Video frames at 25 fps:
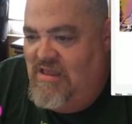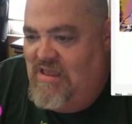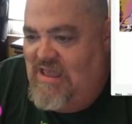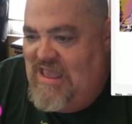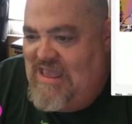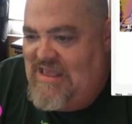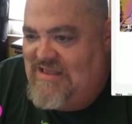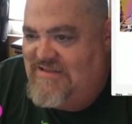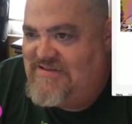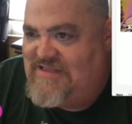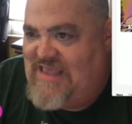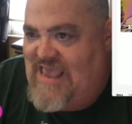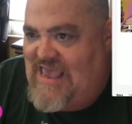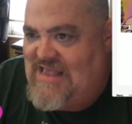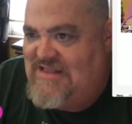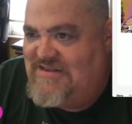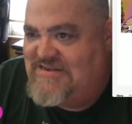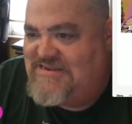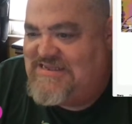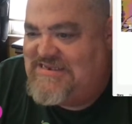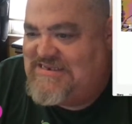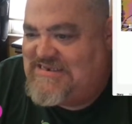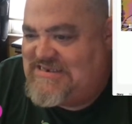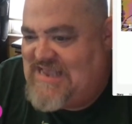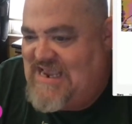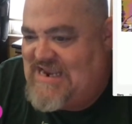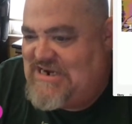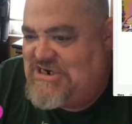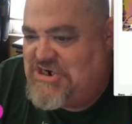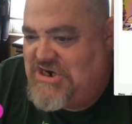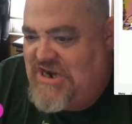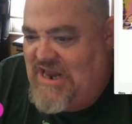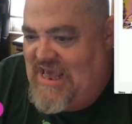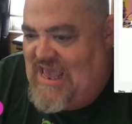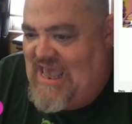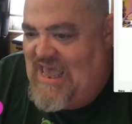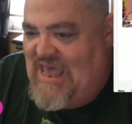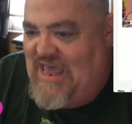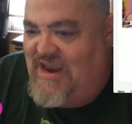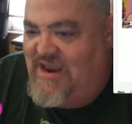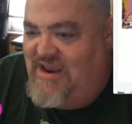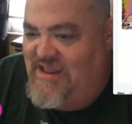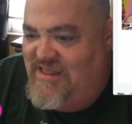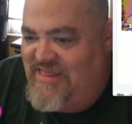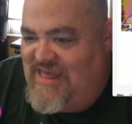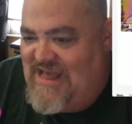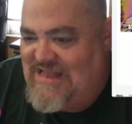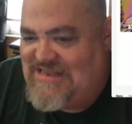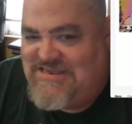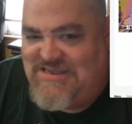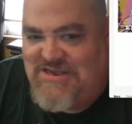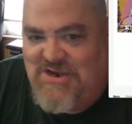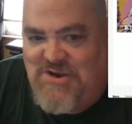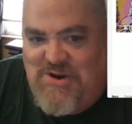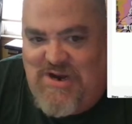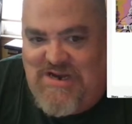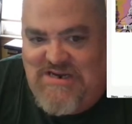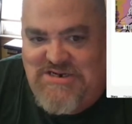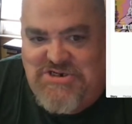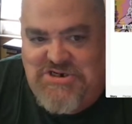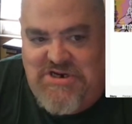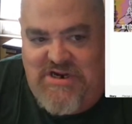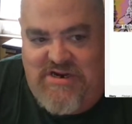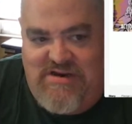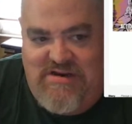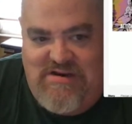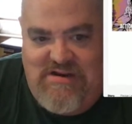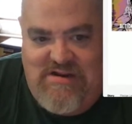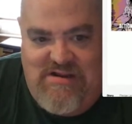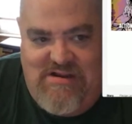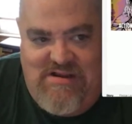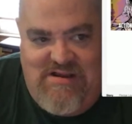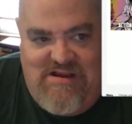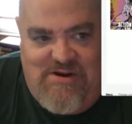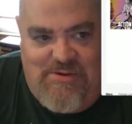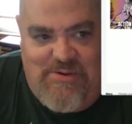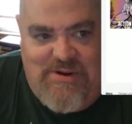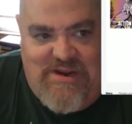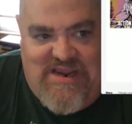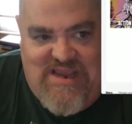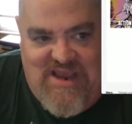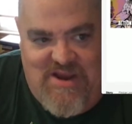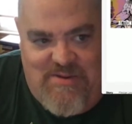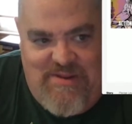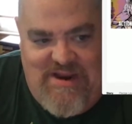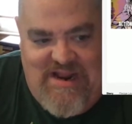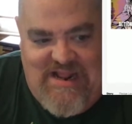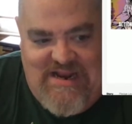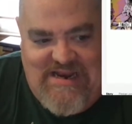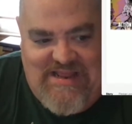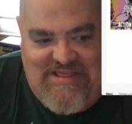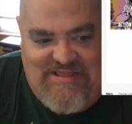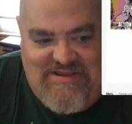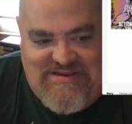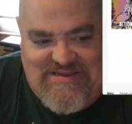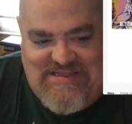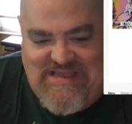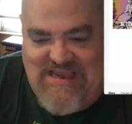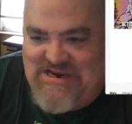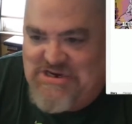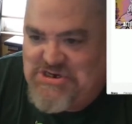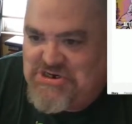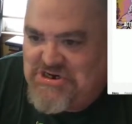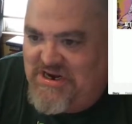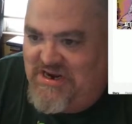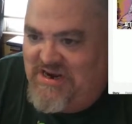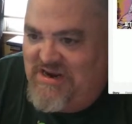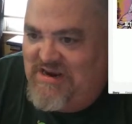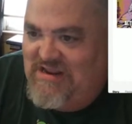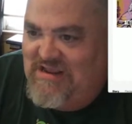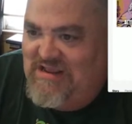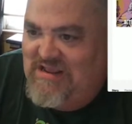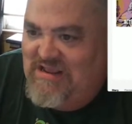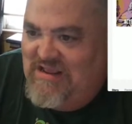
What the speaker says: Is the station ahead? That's the question. Are we coming into the station?